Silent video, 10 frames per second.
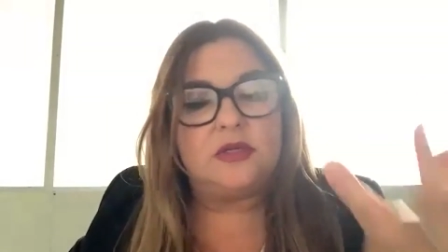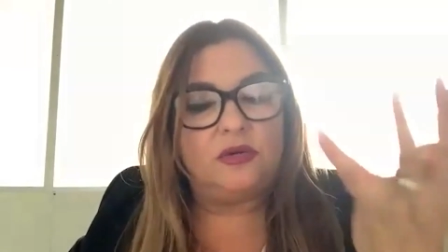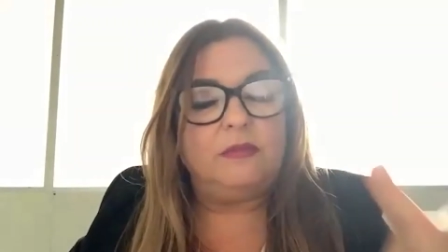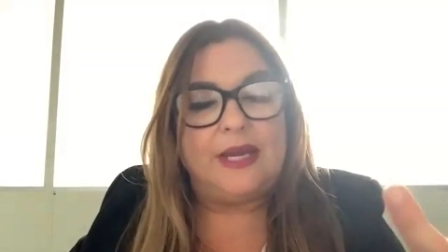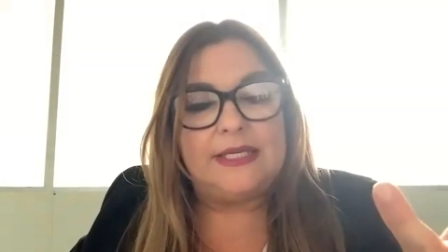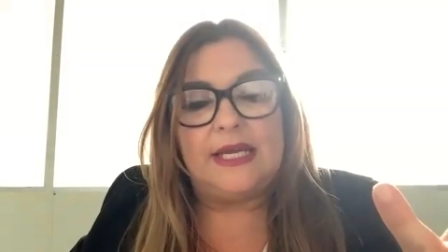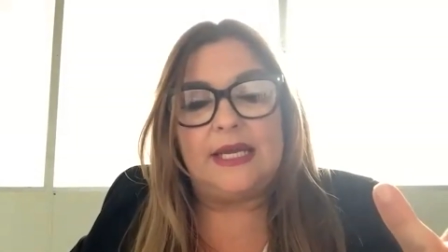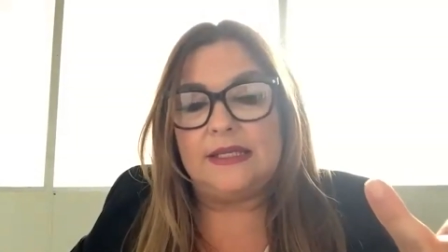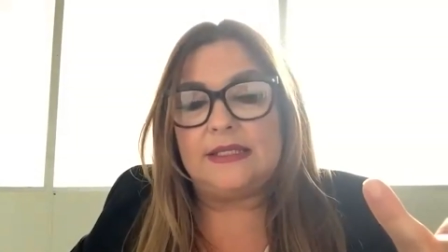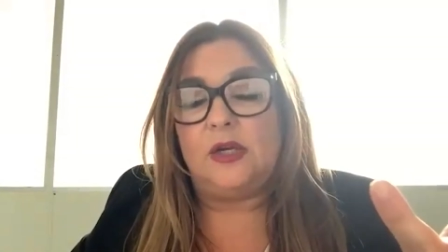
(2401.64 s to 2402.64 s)
to a meeting
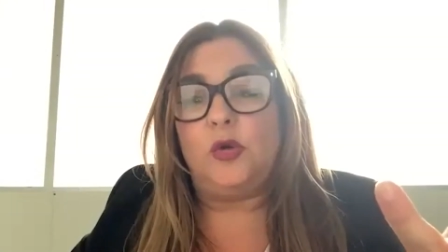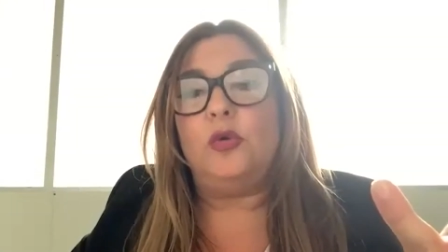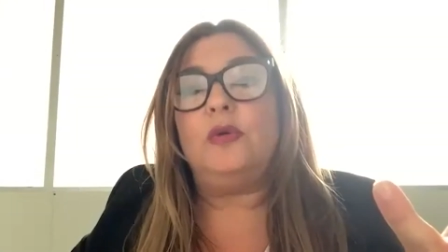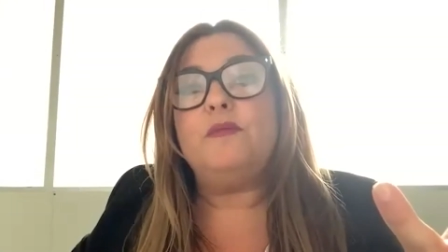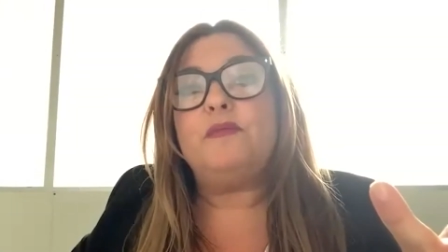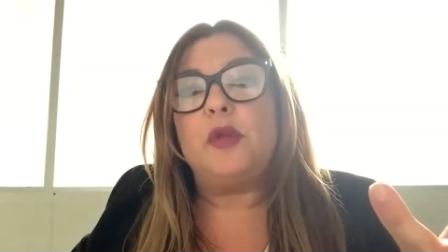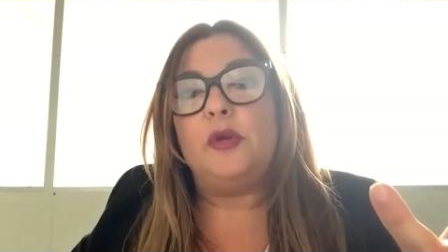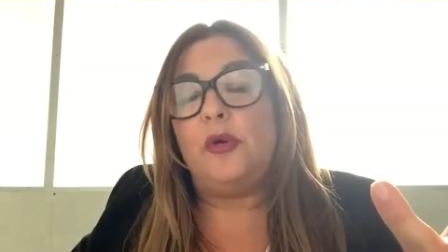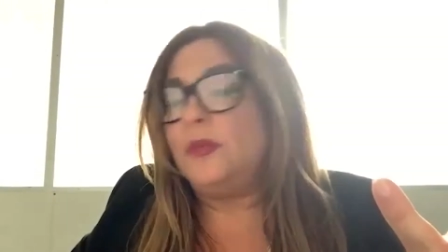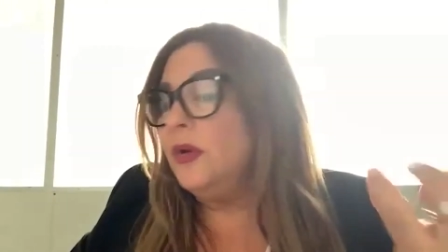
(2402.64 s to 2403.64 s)
and said, look, you
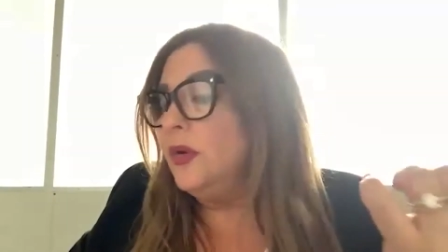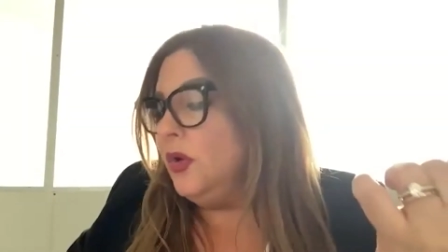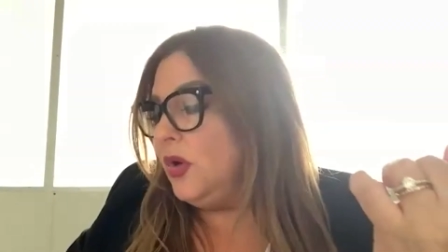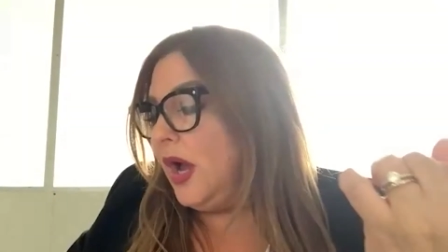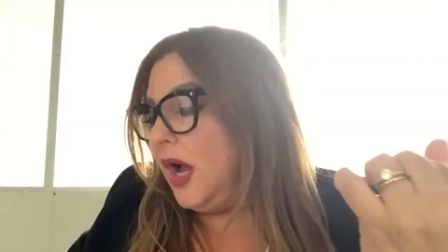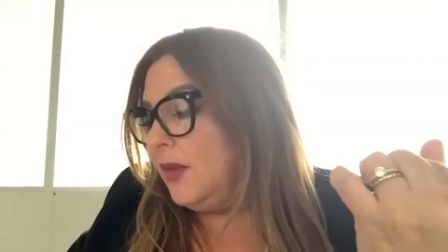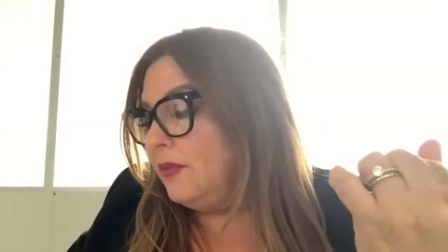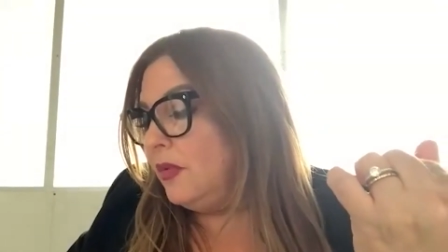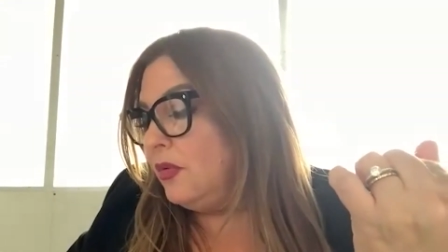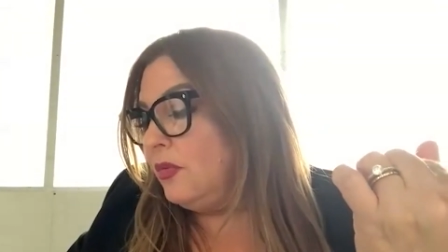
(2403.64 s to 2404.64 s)
know,
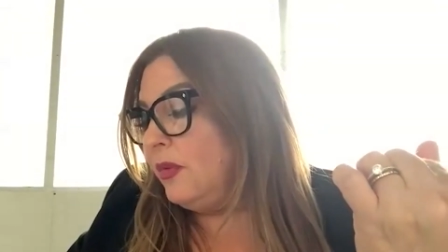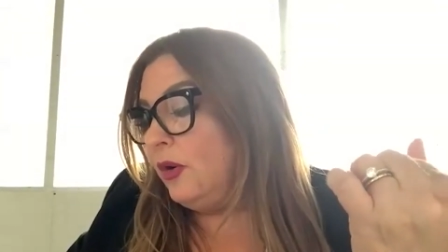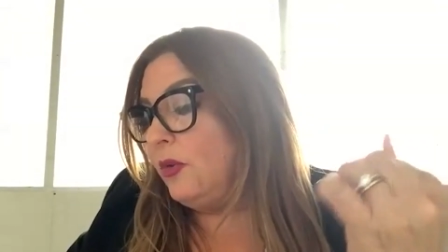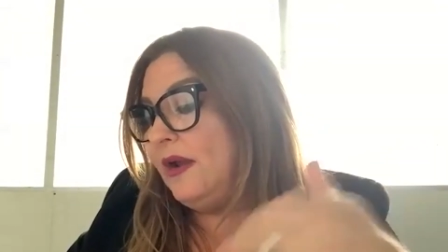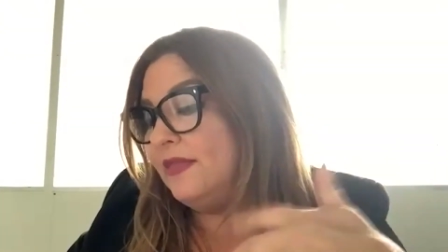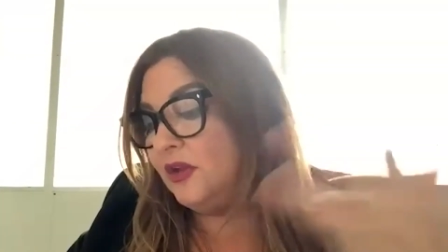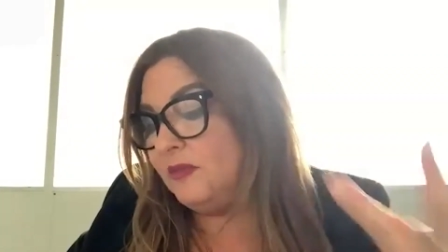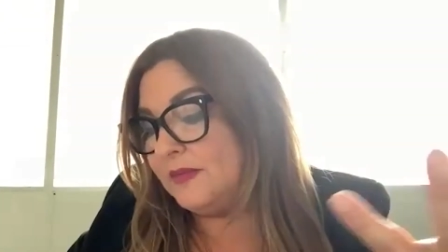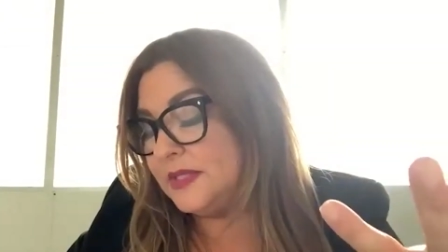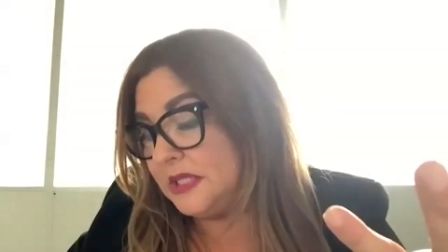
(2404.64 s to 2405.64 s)
um, we're aware that your
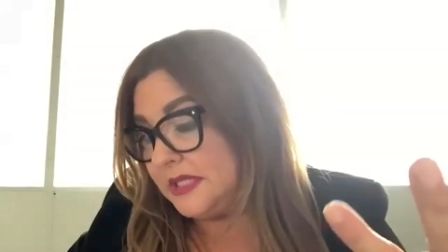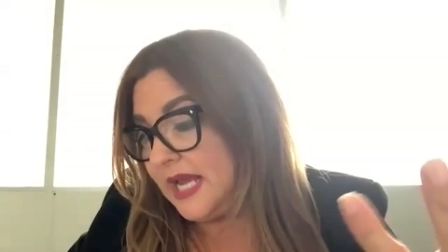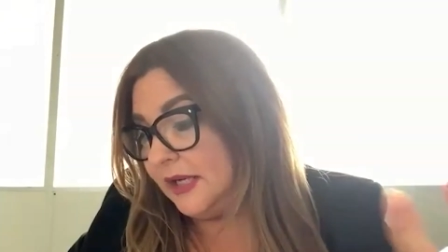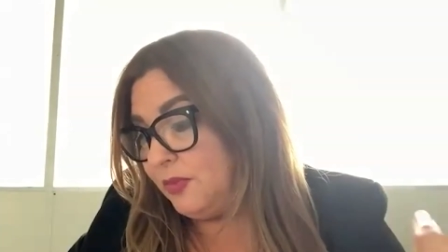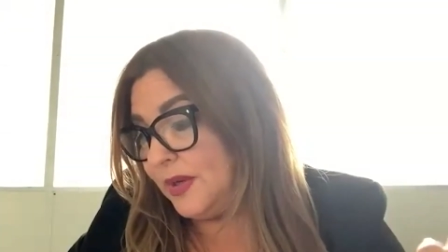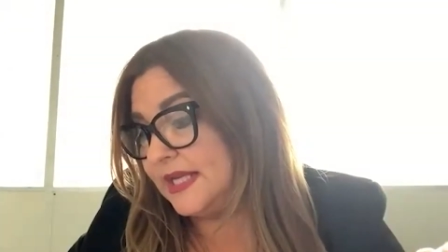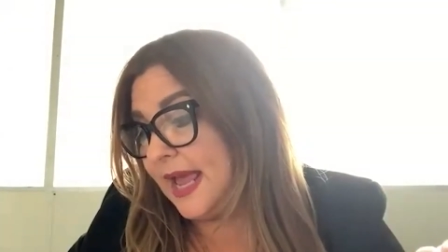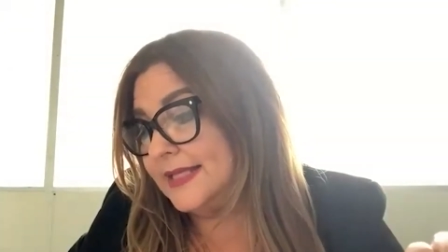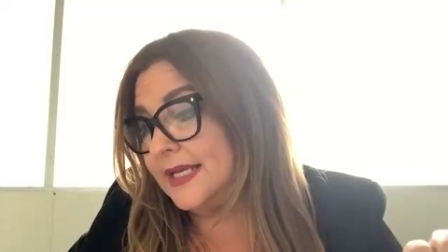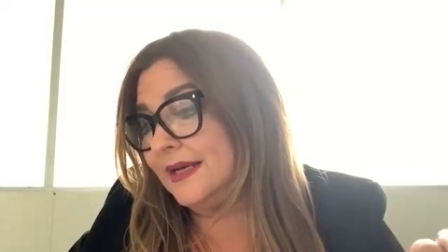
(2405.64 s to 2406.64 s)
mum's just had breast
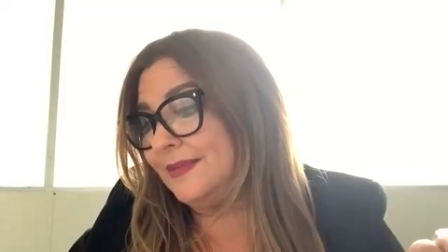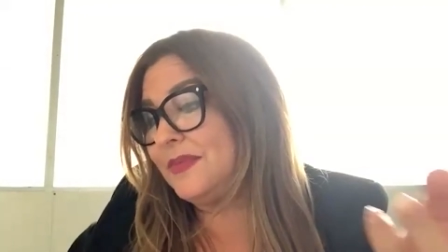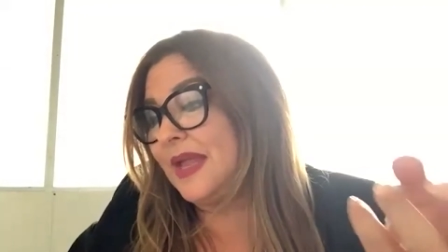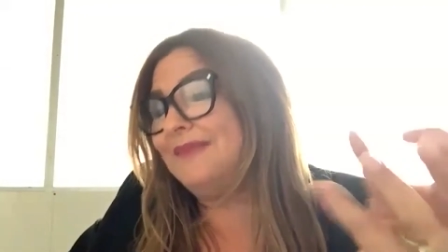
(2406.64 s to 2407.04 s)
cancer.